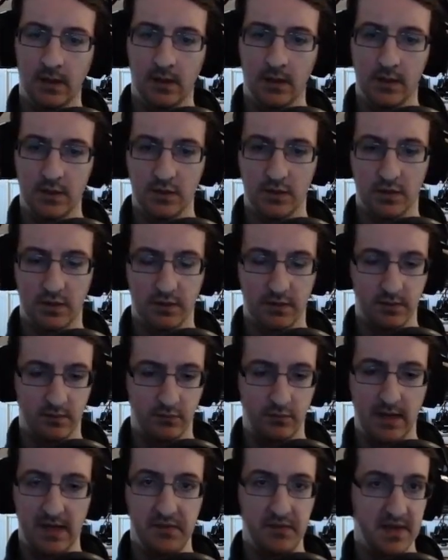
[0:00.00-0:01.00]
So
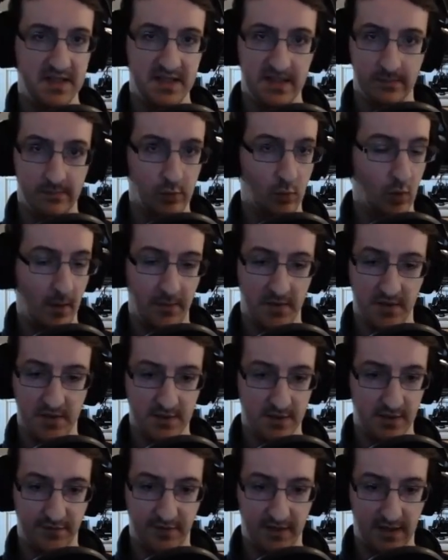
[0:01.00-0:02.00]
really simple weapon
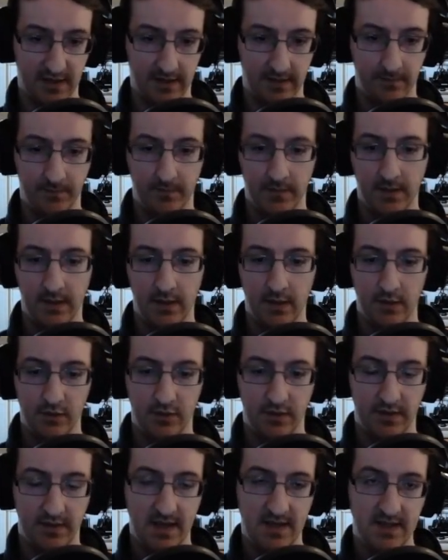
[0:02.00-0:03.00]
so far.
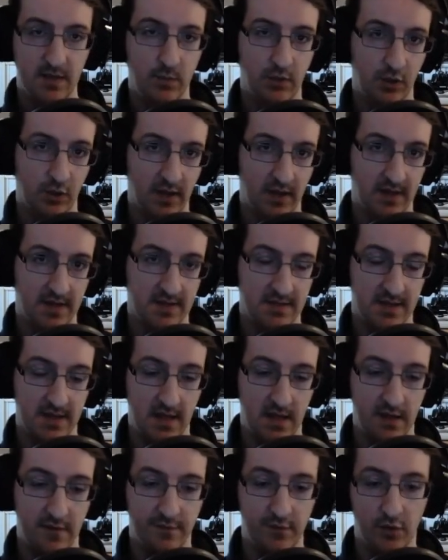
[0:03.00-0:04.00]
Next thing we'll look at is
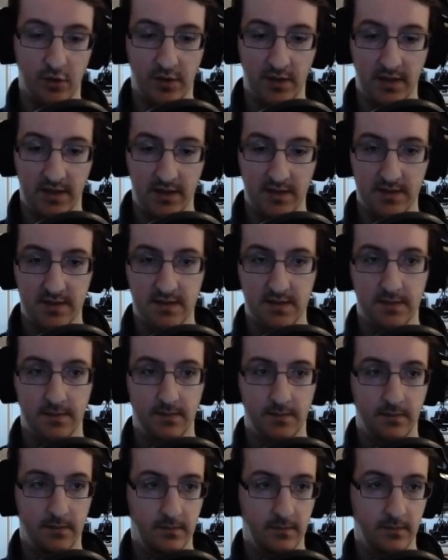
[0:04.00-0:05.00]
the Photon Arts.
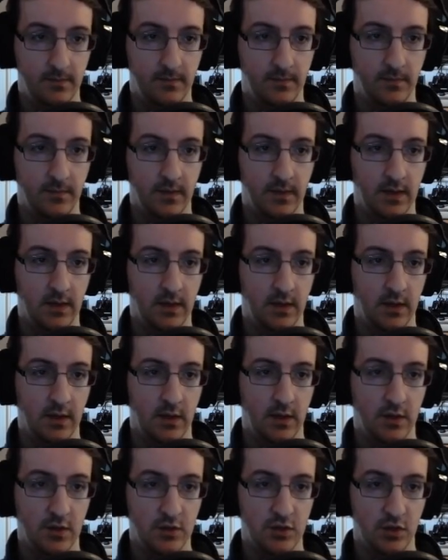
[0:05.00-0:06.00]

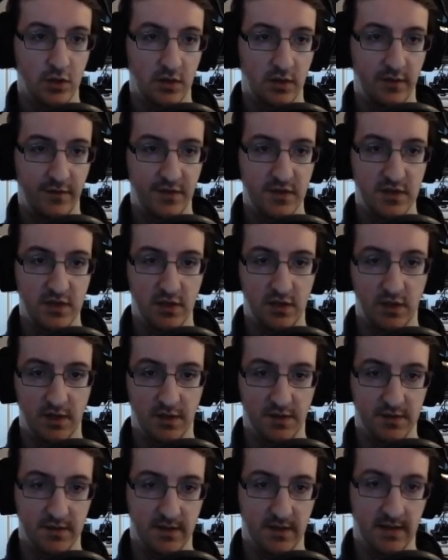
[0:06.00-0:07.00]
So for
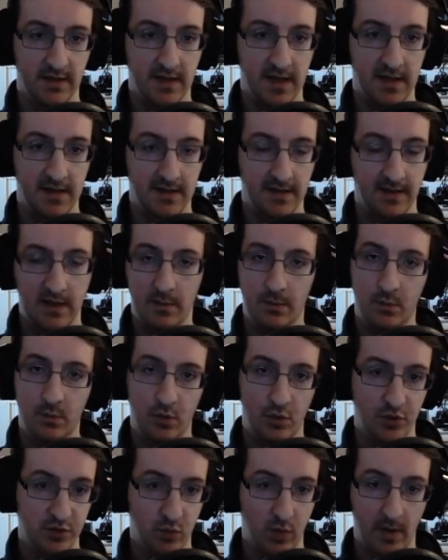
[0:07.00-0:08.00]
sword, again, like
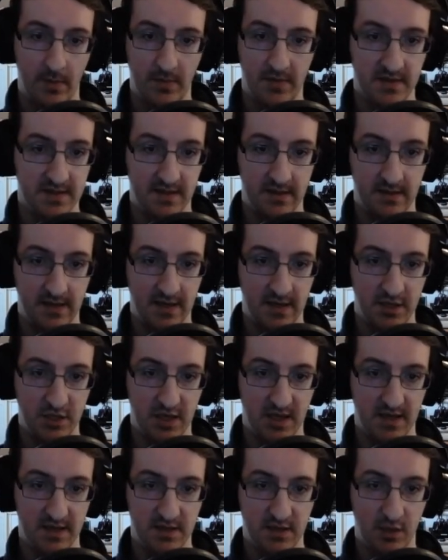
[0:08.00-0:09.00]
most weapons in
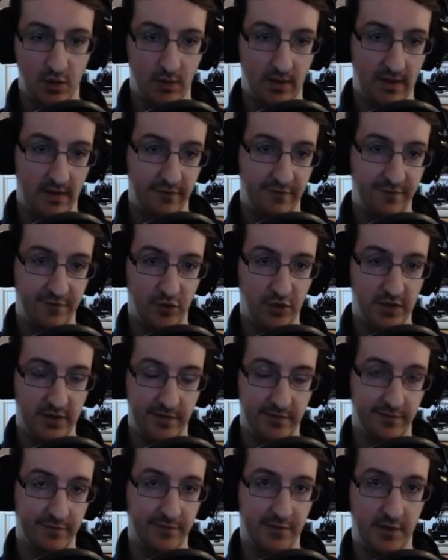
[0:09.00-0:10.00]
NGS, you have 4
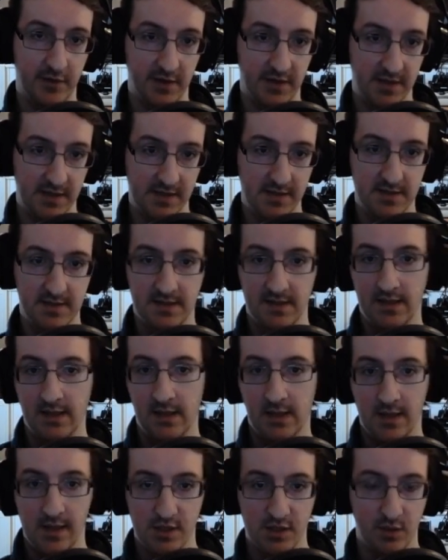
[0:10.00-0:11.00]
different Photon Arts.
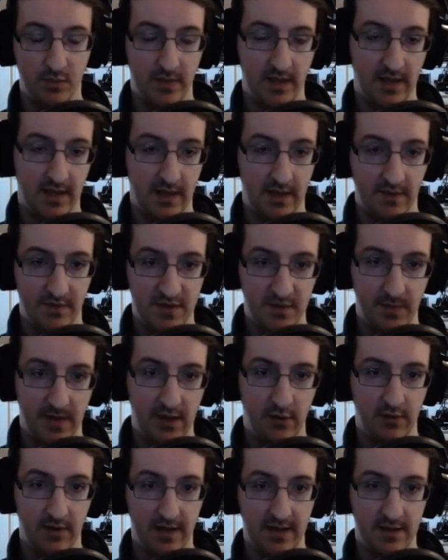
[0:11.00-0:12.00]
So we have
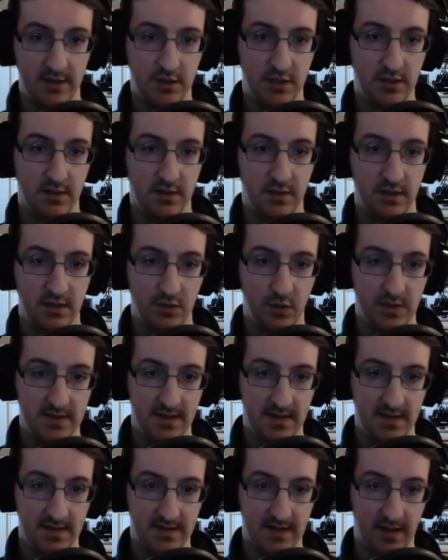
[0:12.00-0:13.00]
Spiral Edge,
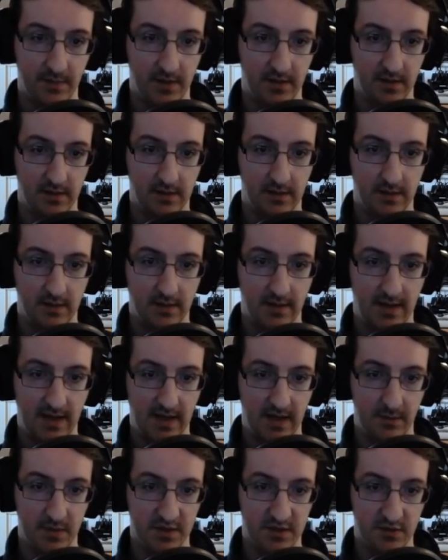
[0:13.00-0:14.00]
Twisting Zapper,
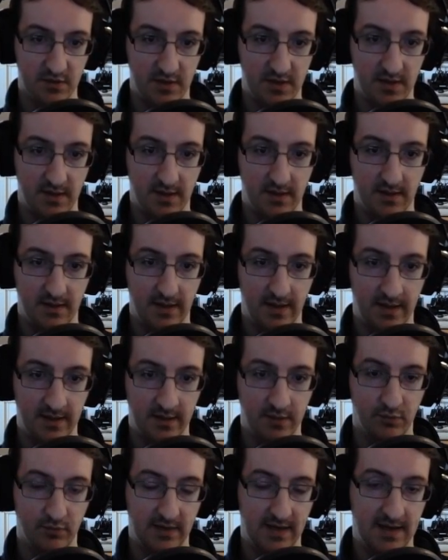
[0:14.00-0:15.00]
Caliber Streak, and
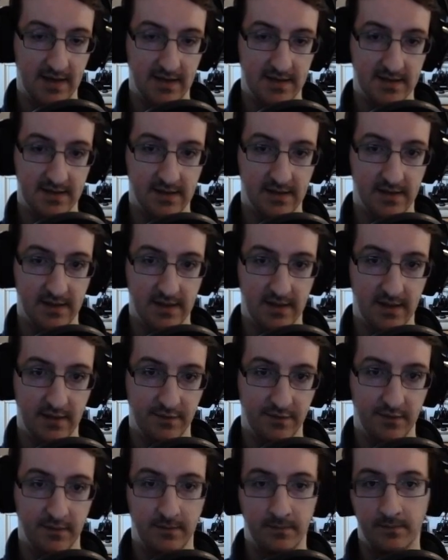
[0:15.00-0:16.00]
Relentless Cleave.